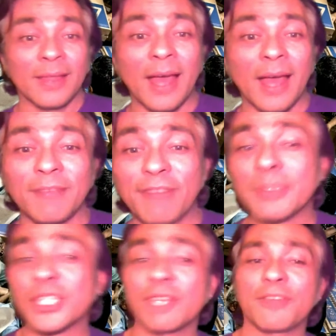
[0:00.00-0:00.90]

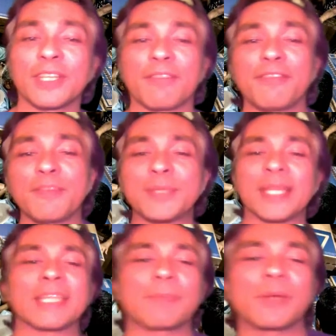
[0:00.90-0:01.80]
Farmers suffered a
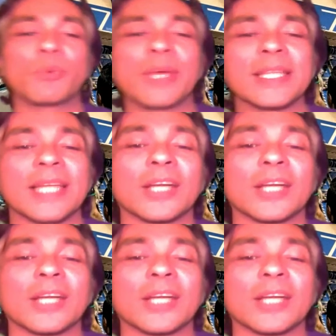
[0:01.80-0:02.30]
50% dip in wheat